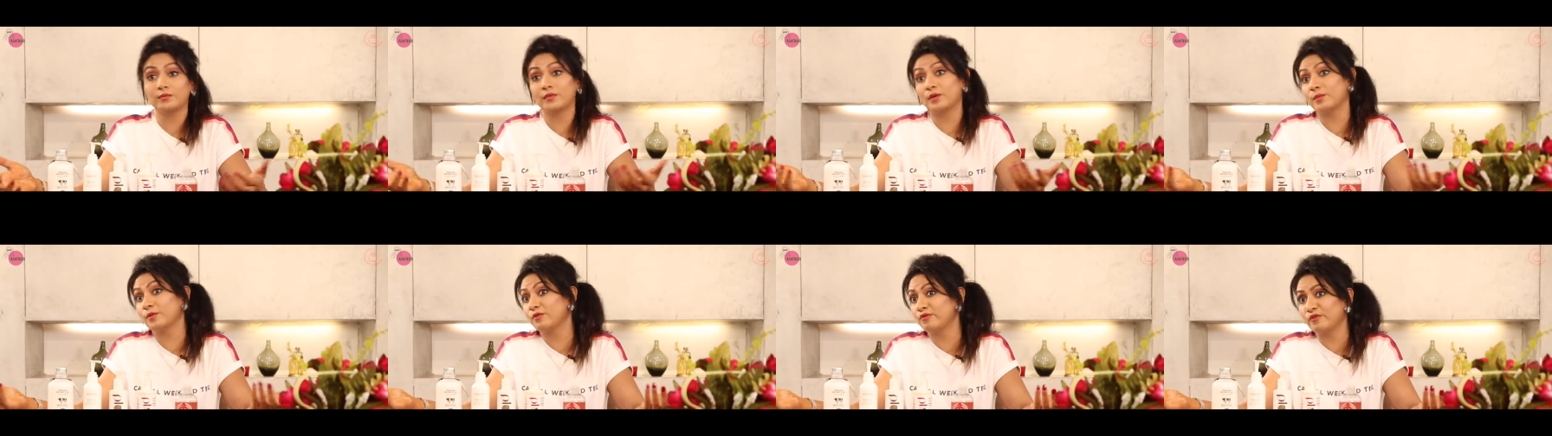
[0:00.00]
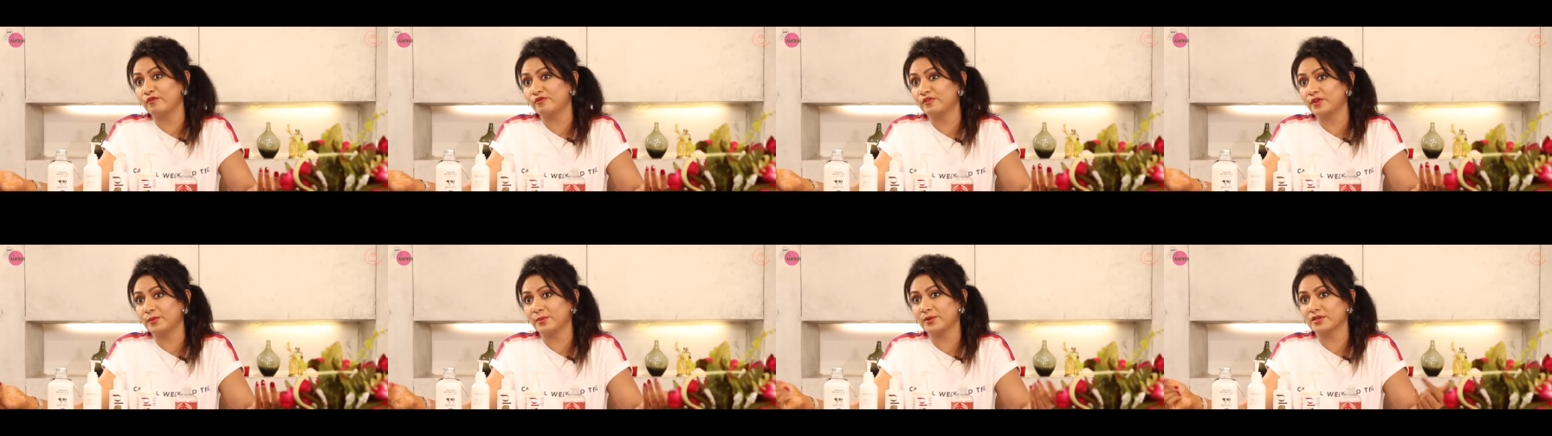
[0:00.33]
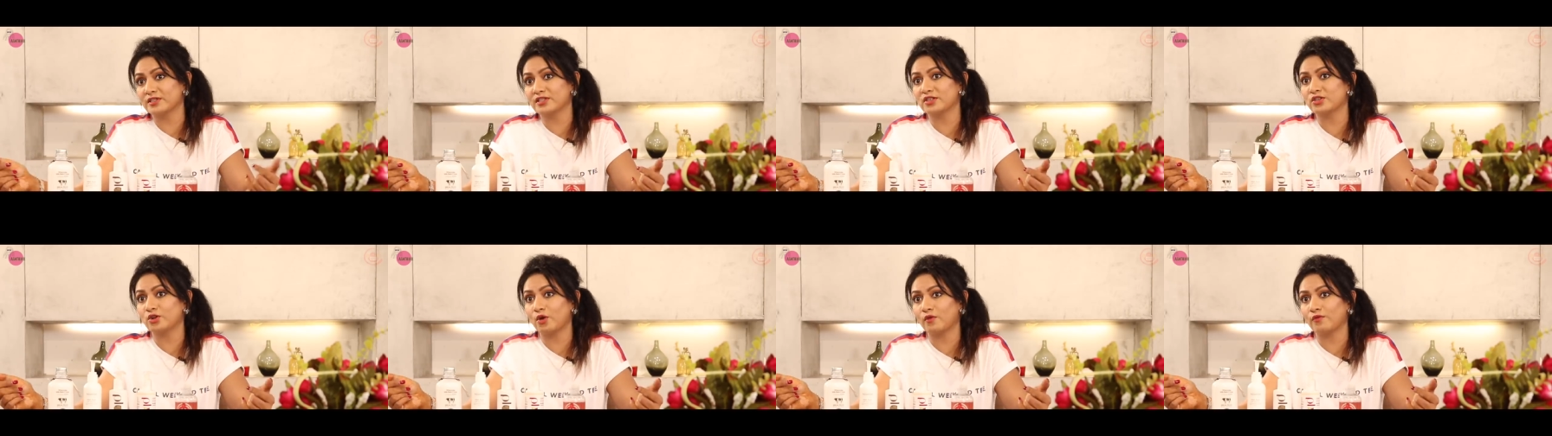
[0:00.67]
maybe
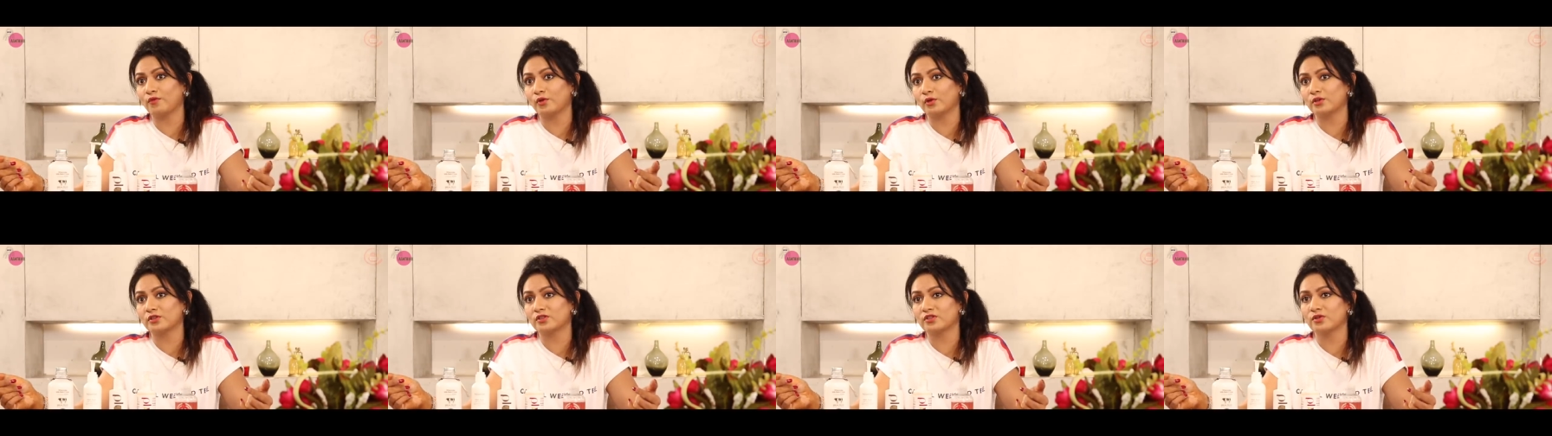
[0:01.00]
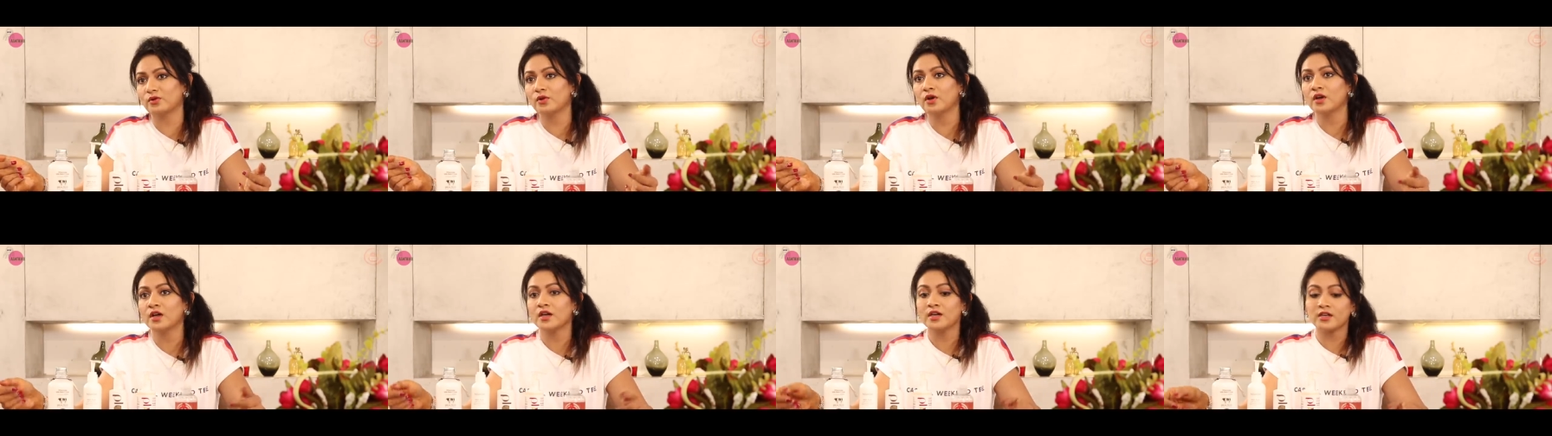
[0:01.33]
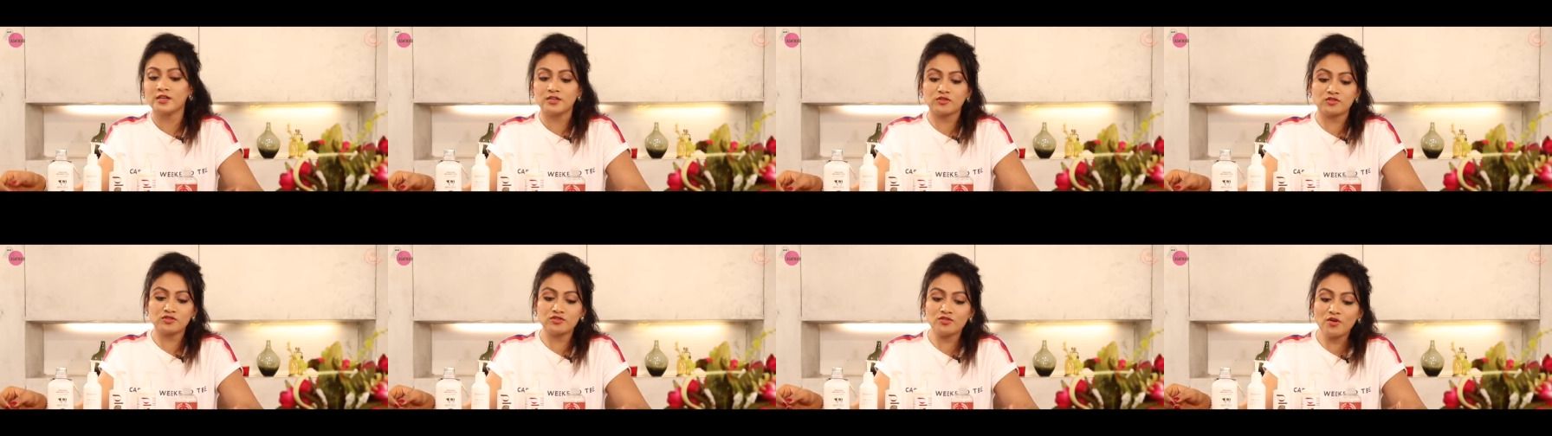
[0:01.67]
50% off also.
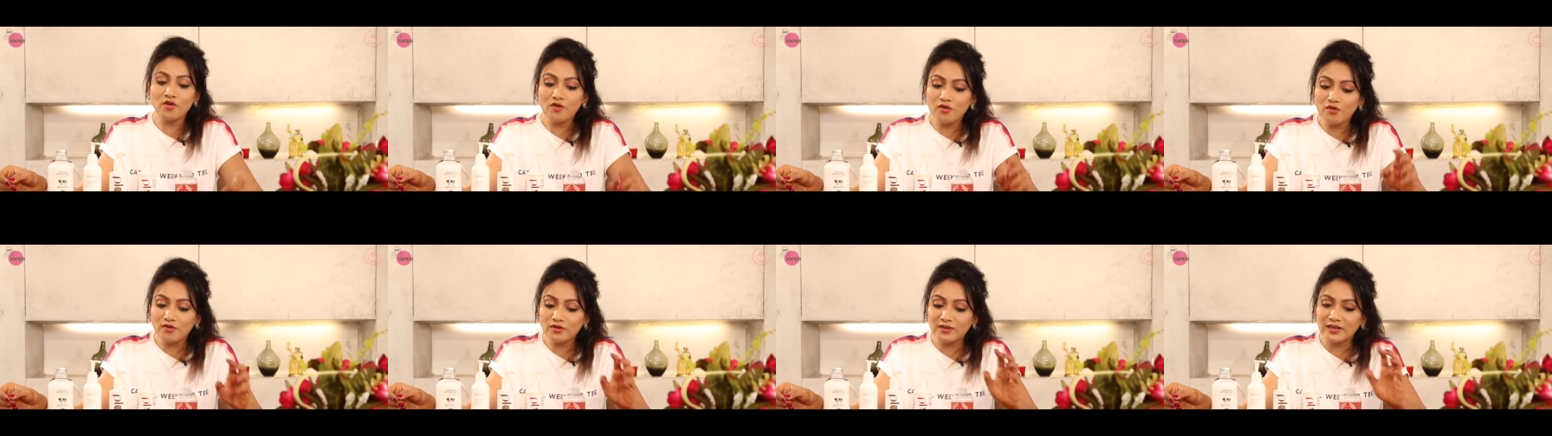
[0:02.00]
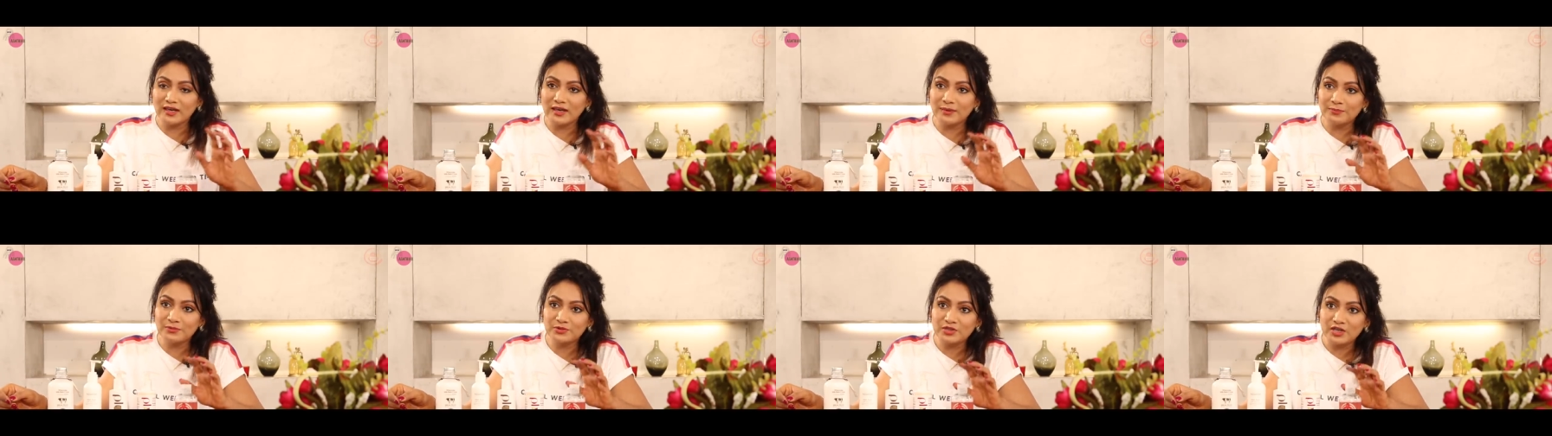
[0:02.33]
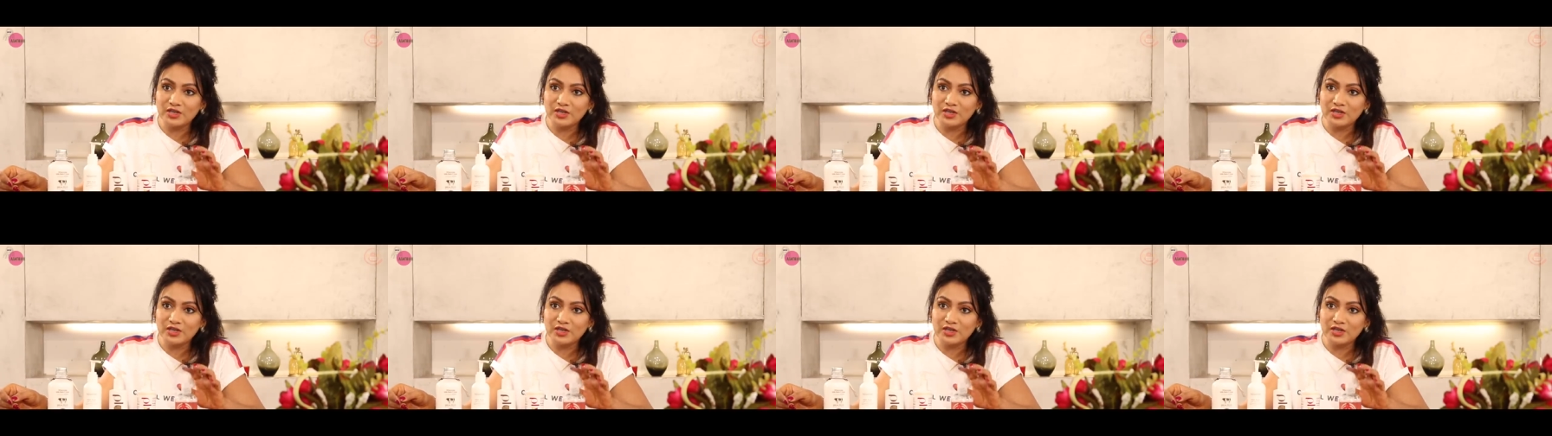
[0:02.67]
So keep